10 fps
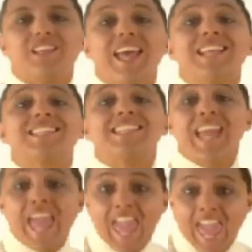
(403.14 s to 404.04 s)
start
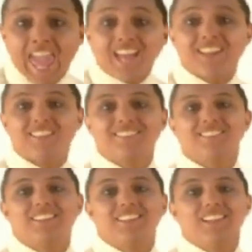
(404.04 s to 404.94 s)
as an egg,
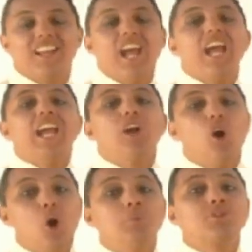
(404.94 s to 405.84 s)

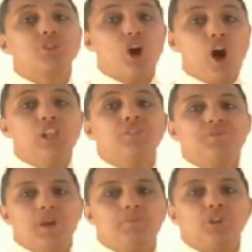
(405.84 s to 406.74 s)
and almost
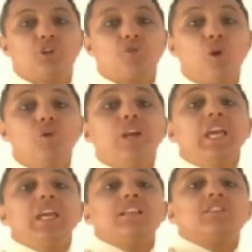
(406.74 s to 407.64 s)
all of them
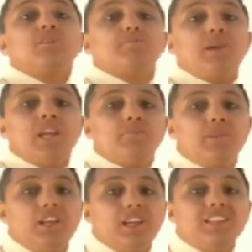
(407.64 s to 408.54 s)
grow into
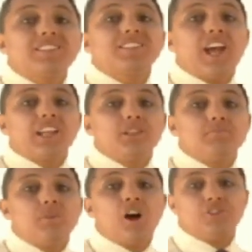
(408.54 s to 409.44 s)
baby
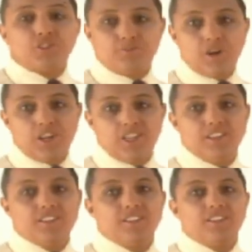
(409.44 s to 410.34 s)
inside the mother's
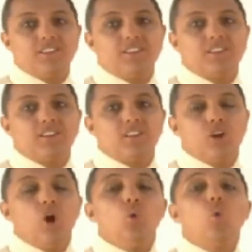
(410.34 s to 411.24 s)
body.
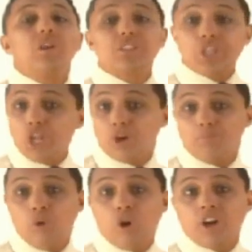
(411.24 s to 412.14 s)
Once
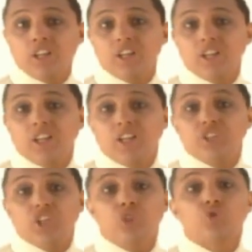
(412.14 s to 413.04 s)
they are born,
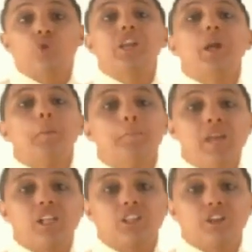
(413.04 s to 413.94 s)
they drink
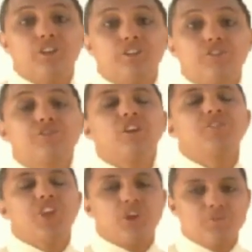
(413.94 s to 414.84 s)
milk
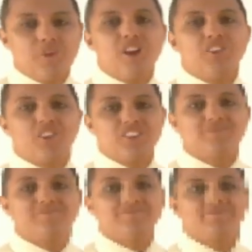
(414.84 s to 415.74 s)
from their
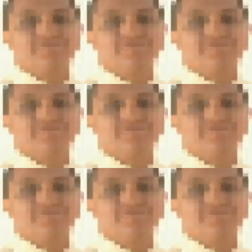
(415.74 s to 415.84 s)
mother.